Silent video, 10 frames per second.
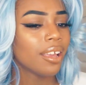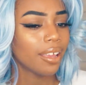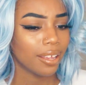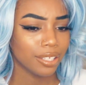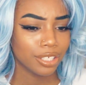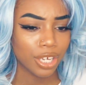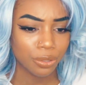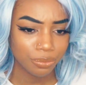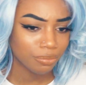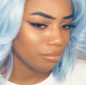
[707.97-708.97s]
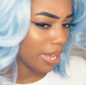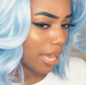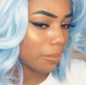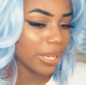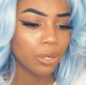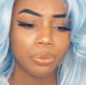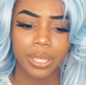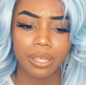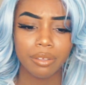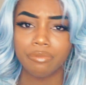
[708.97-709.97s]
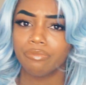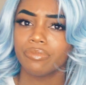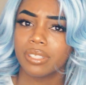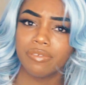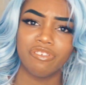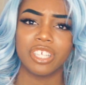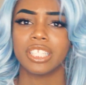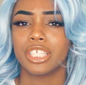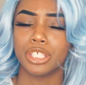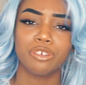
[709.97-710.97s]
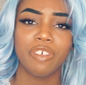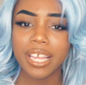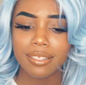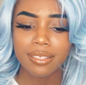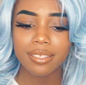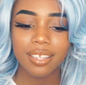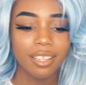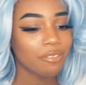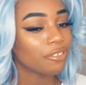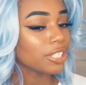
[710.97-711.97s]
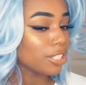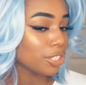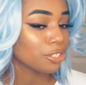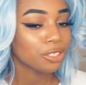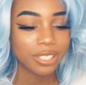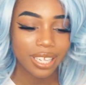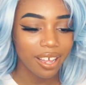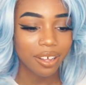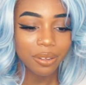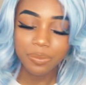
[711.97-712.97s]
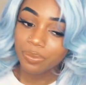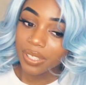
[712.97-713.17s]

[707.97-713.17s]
and you know how to make a wig fit to your face, fit to your style.